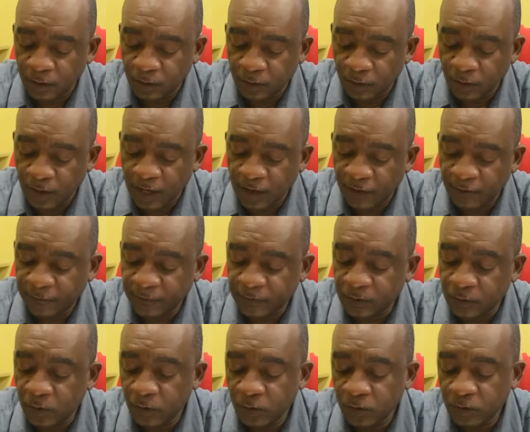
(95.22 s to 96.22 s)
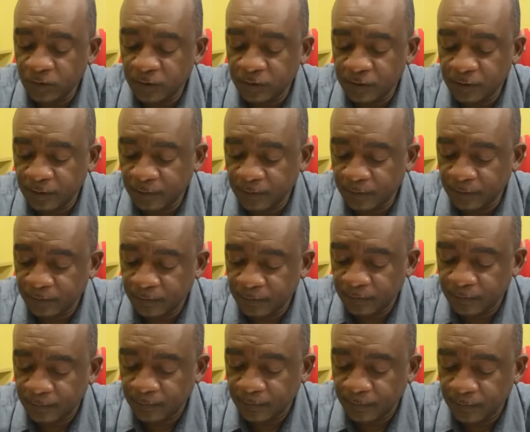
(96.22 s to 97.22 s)
We have schools
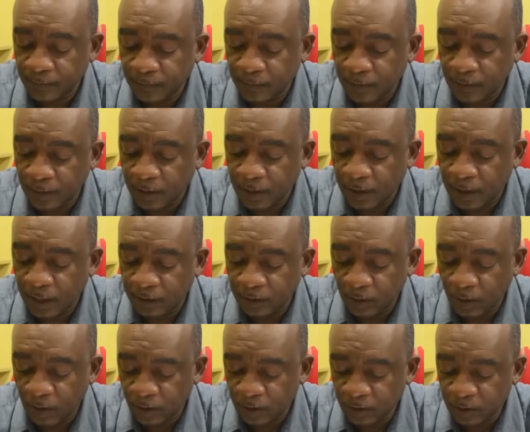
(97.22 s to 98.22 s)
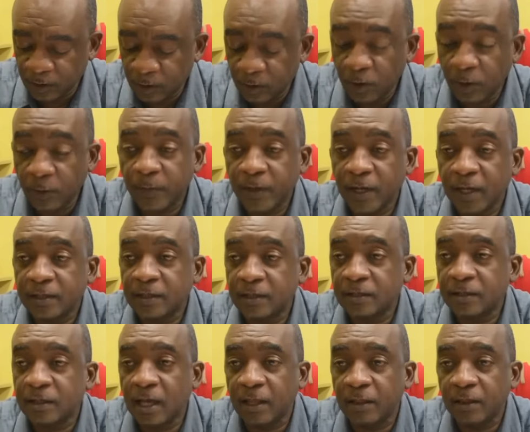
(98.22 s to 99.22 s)
and also places
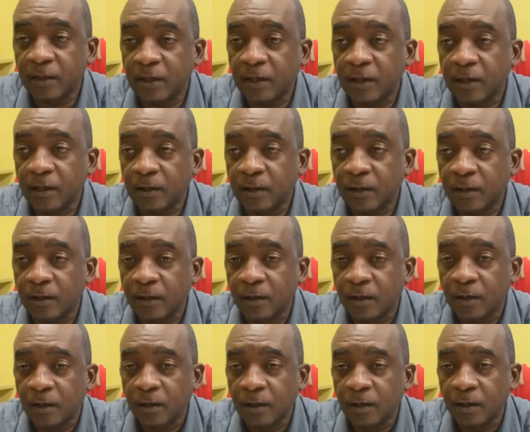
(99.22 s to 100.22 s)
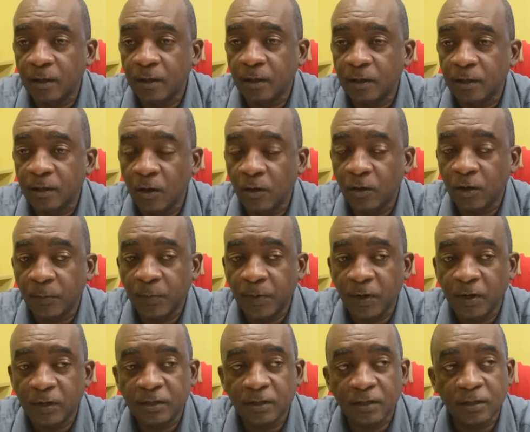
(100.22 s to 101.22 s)
that the younger
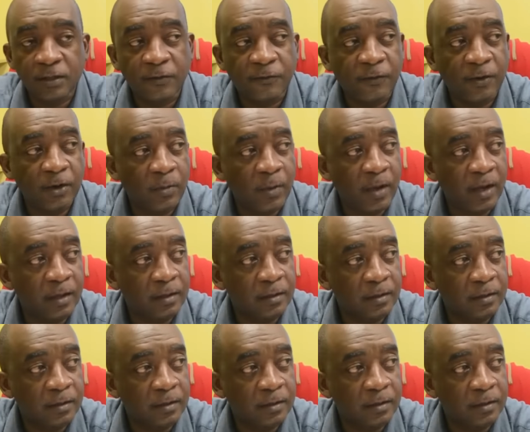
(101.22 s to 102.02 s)
persons frequent.